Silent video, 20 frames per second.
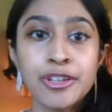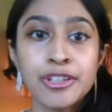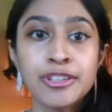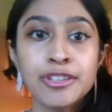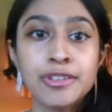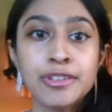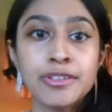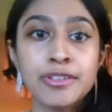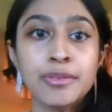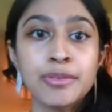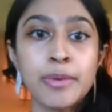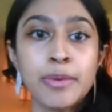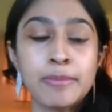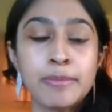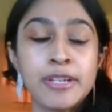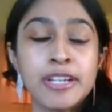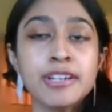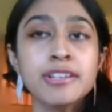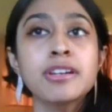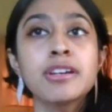the
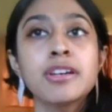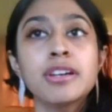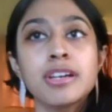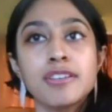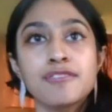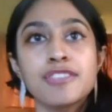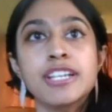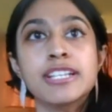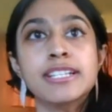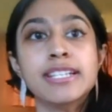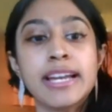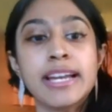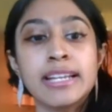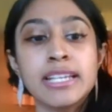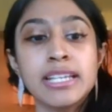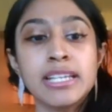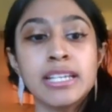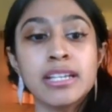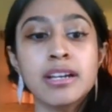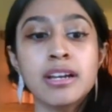webinar, if there's
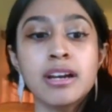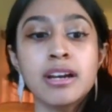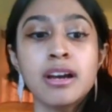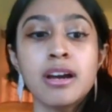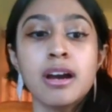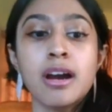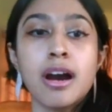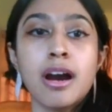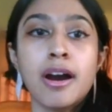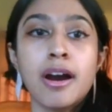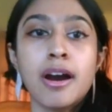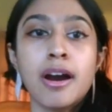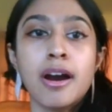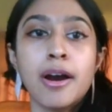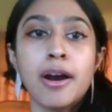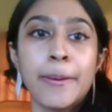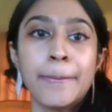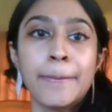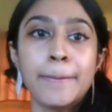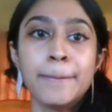any
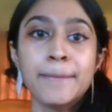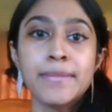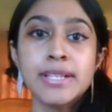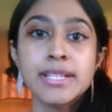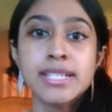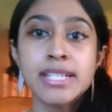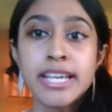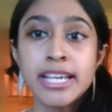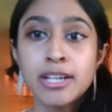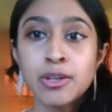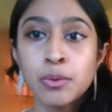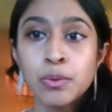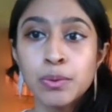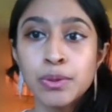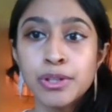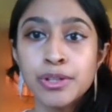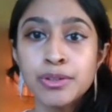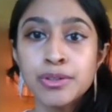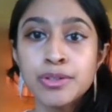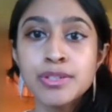
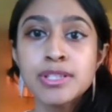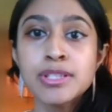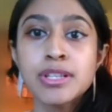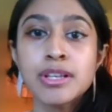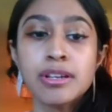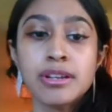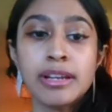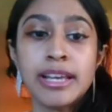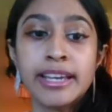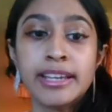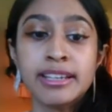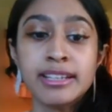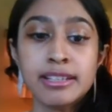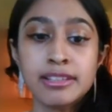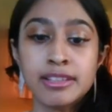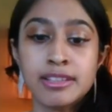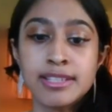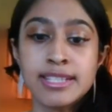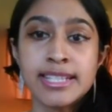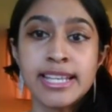stakeholders like
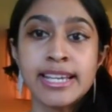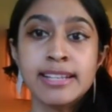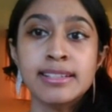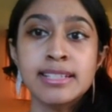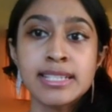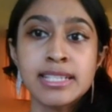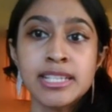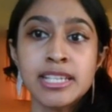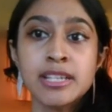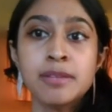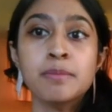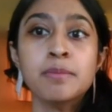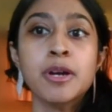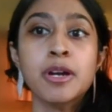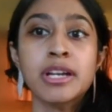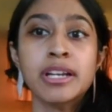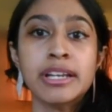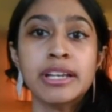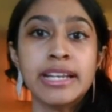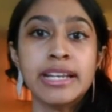the sales team,
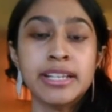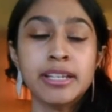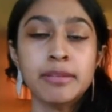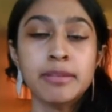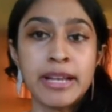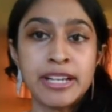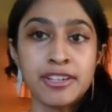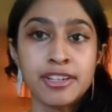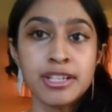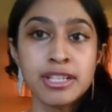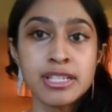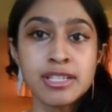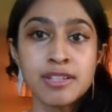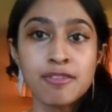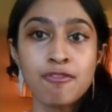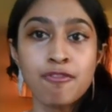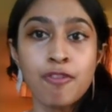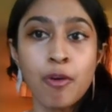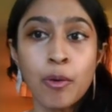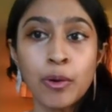creating metrics
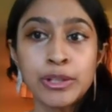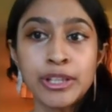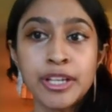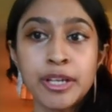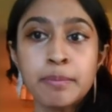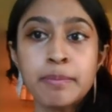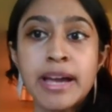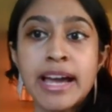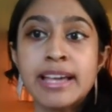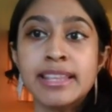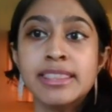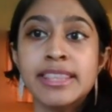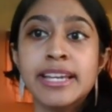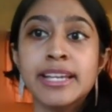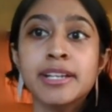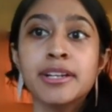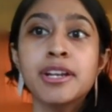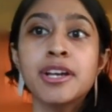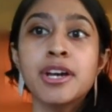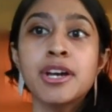for them and
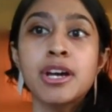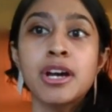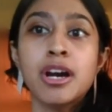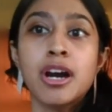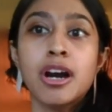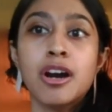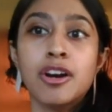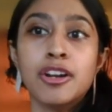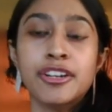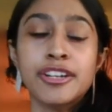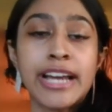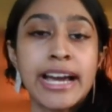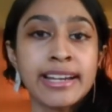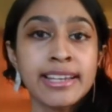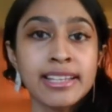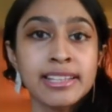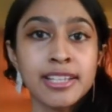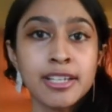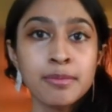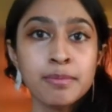then
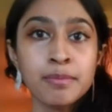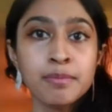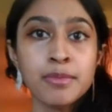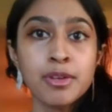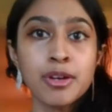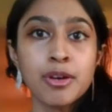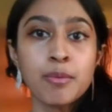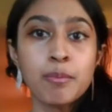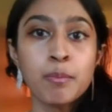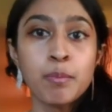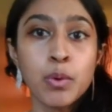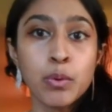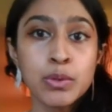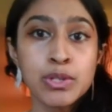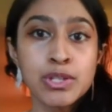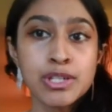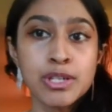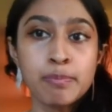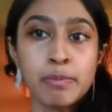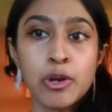tracking them
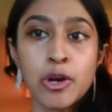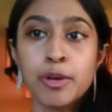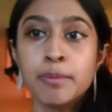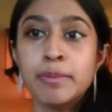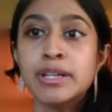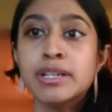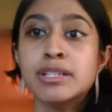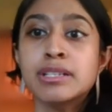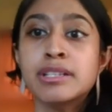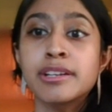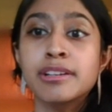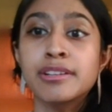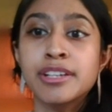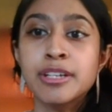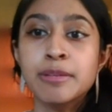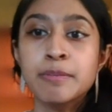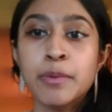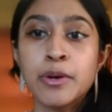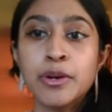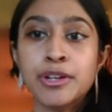post deployment is really
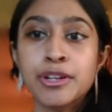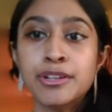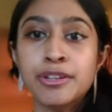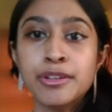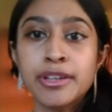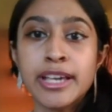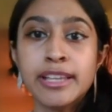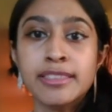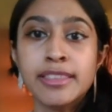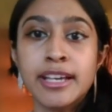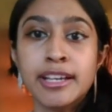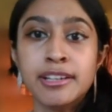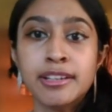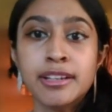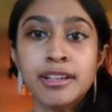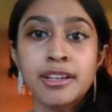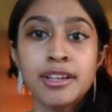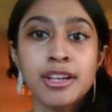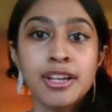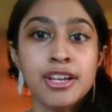important to get that
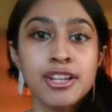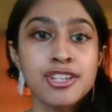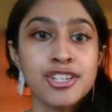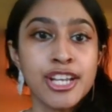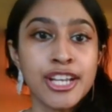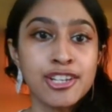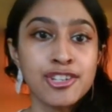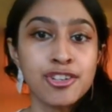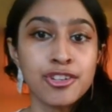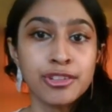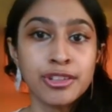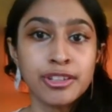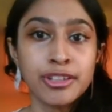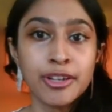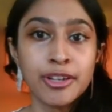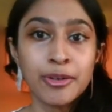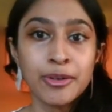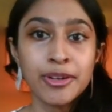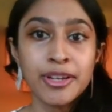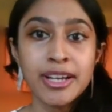change on the
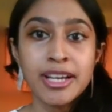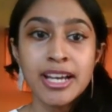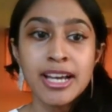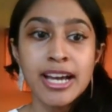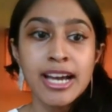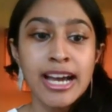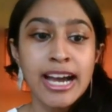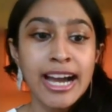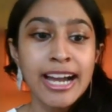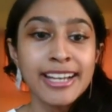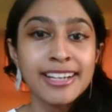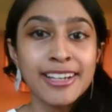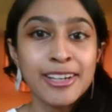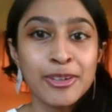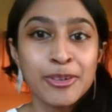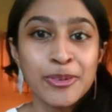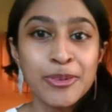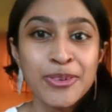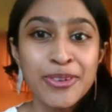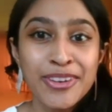ground. Hi,
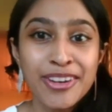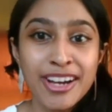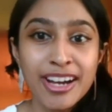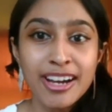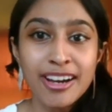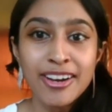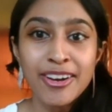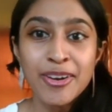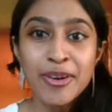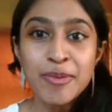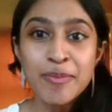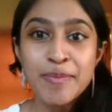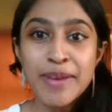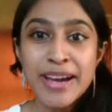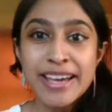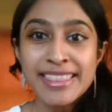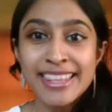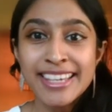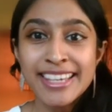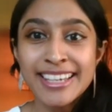Naru. I think.